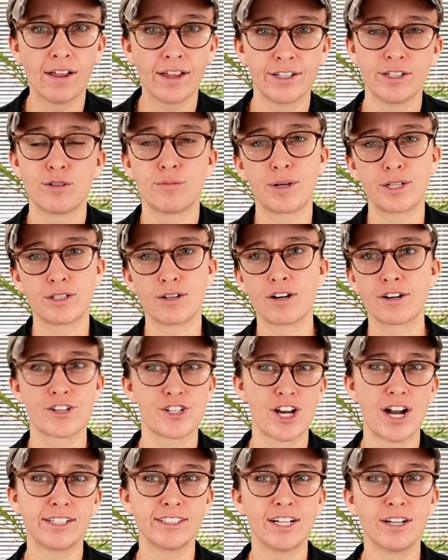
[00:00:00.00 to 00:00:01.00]
I know my dog
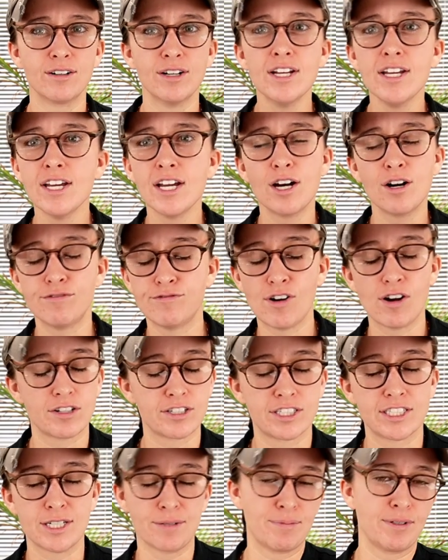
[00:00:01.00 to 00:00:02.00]
Shiloh, he'll fall
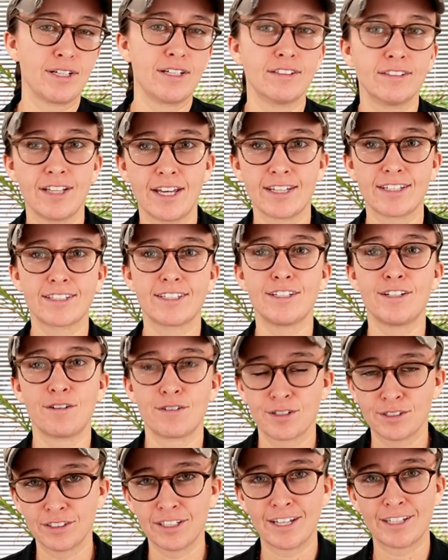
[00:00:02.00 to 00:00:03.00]
asleep and he'll like, you know,
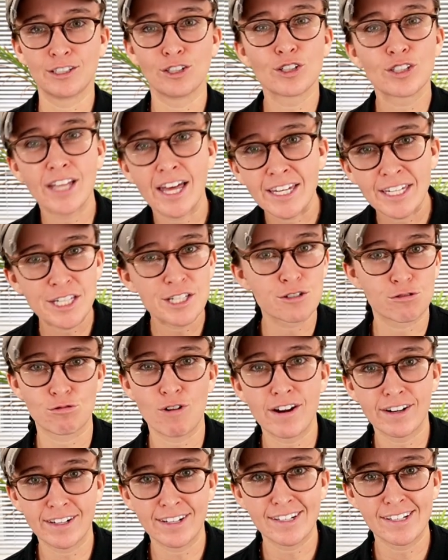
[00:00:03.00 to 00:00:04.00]
he'll like look like he's
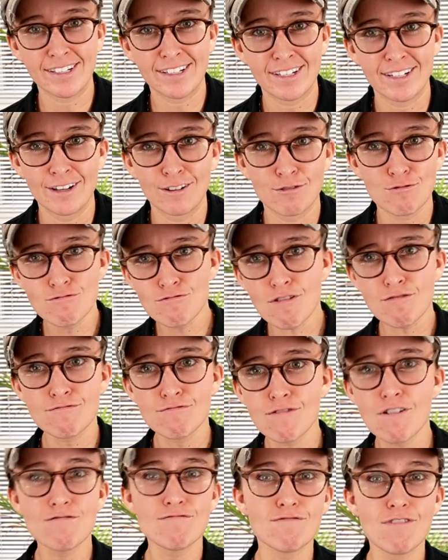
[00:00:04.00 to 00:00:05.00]
running and he'll whoop,
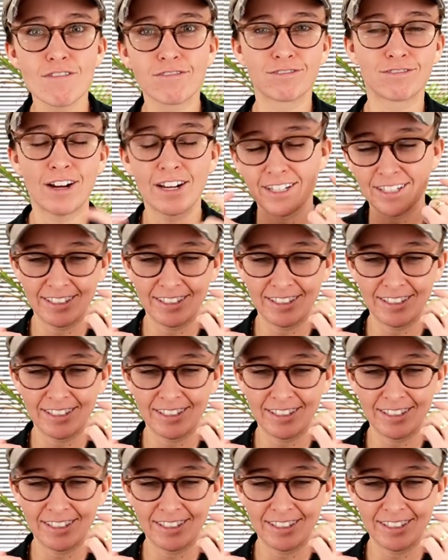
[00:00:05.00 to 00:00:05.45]
whoop, whoop, right?